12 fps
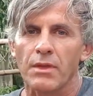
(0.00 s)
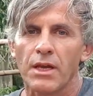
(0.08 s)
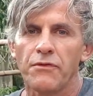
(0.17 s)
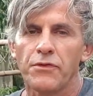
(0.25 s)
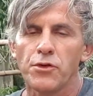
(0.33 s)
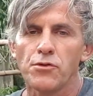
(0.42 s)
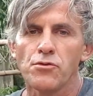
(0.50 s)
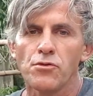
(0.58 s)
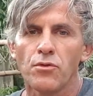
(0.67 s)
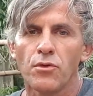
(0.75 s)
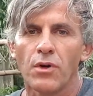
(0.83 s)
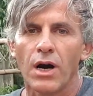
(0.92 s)
If
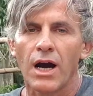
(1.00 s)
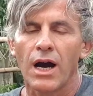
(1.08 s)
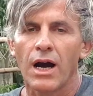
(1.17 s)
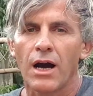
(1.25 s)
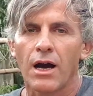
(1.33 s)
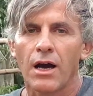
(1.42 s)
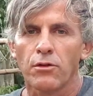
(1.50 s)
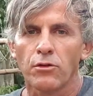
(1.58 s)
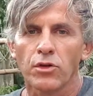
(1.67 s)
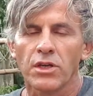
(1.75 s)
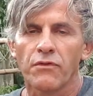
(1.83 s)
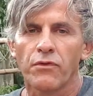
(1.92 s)
you are
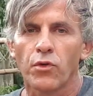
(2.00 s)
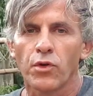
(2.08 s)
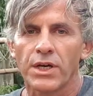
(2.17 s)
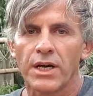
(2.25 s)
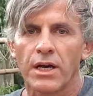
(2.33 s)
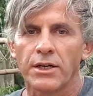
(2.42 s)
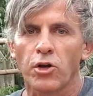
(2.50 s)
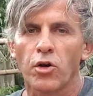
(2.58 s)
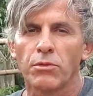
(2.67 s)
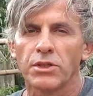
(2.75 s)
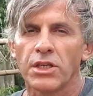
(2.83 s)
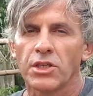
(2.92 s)
looking for an
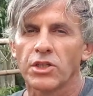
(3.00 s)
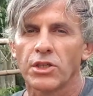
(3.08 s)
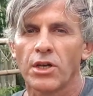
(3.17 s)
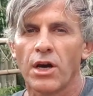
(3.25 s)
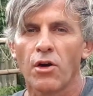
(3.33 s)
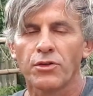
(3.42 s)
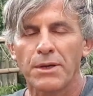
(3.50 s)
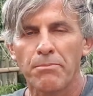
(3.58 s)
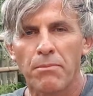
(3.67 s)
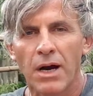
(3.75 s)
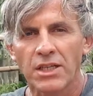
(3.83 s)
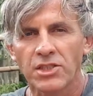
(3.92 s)
accommodation on a
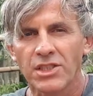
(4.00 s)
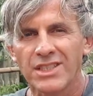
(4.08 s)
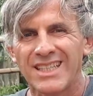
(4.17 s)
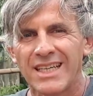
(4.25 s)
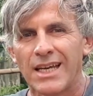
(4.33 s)
budget,